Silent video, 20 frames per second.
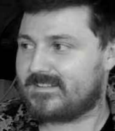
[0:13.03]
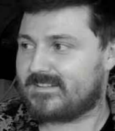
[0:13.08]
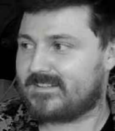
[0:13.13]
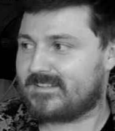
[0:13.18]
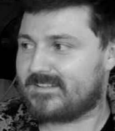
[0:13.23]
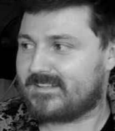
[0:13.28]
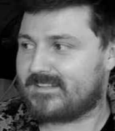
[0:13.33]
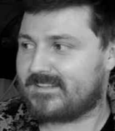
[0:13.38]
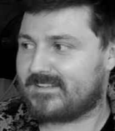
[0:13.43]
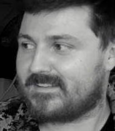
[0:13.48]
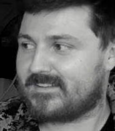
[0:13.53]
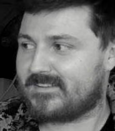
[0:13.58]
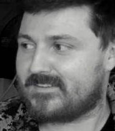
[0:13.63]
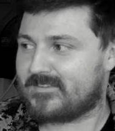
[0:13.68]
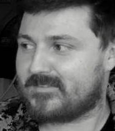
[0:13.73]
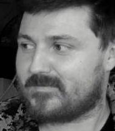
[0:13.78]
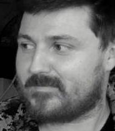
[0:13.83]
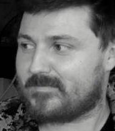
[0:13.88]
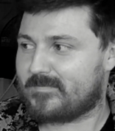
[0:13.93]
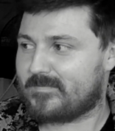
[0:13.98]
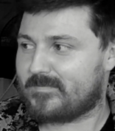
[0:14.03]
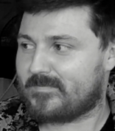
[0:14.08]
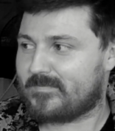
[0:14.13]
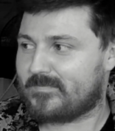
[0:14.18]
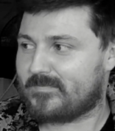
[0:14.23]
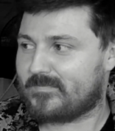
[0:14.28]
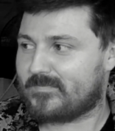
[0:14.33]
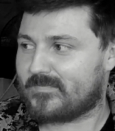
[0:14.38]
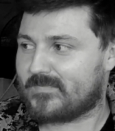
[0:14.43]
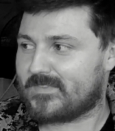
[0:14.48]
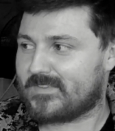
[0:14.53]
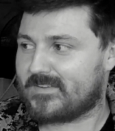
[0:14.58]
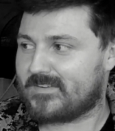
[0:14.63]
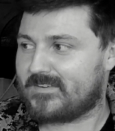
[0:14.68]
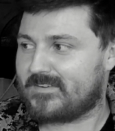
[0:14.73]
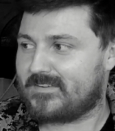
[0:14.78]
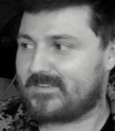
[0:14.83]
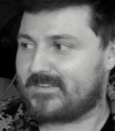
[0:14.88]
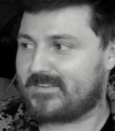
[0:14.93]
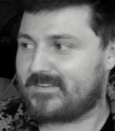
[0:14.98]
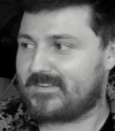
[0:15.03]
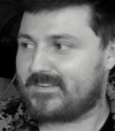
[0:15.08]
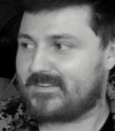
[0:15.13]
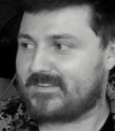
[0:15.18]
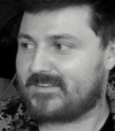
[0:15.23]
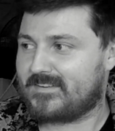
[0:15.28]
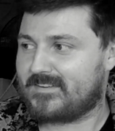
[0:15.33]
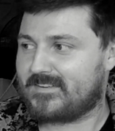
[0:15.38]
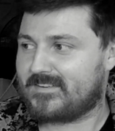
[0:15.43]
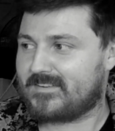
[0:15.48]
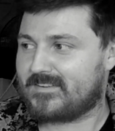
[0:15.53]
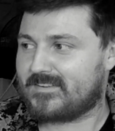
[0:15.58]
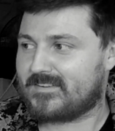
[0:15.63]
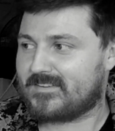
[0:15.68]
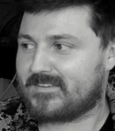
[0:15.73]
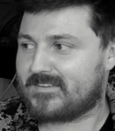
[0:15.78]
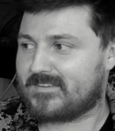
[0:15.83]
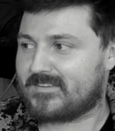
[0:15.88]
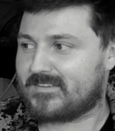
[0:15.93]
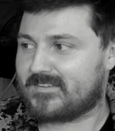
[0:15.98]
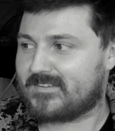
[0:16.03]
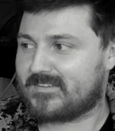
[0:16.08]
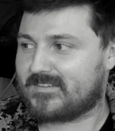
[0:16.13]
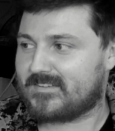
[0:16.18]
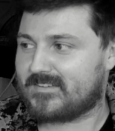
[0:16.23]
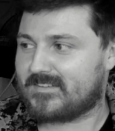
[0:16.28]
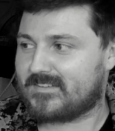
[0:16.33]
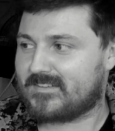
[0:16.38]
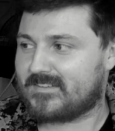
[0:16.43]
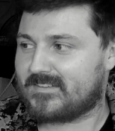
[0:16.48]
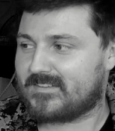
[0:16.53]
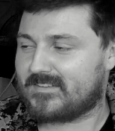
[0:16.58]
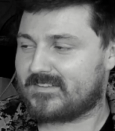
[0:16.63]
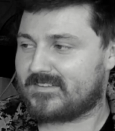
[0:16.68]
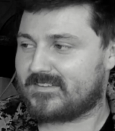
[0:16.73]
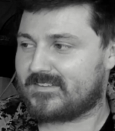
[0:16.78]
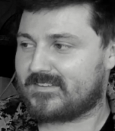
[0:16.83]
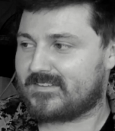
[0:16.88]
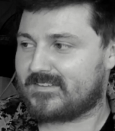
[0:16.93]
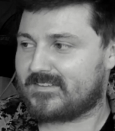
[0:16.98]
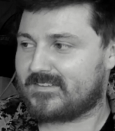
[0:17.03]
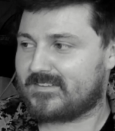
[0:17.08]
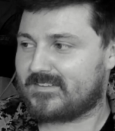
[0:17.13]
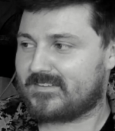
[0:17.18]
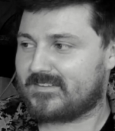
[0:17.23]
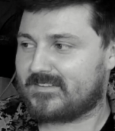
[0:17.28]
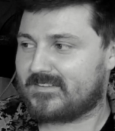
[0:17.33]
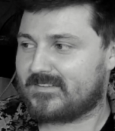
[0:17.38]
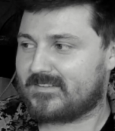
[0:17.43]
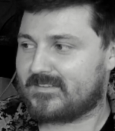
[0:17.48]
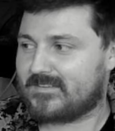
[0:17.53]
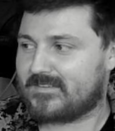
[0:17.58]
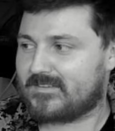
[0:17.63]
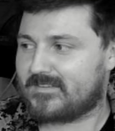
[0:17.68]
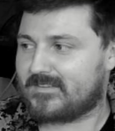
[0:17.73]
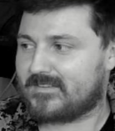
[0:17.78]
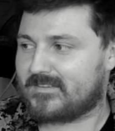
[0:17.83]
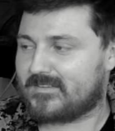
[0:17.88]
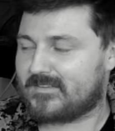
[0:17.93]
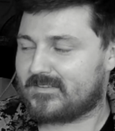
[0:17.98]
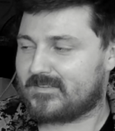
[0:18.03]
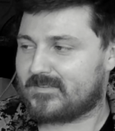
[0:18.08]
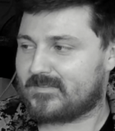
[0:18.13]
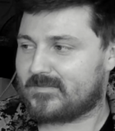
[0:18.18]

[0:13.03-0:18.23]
The person shown says nothing.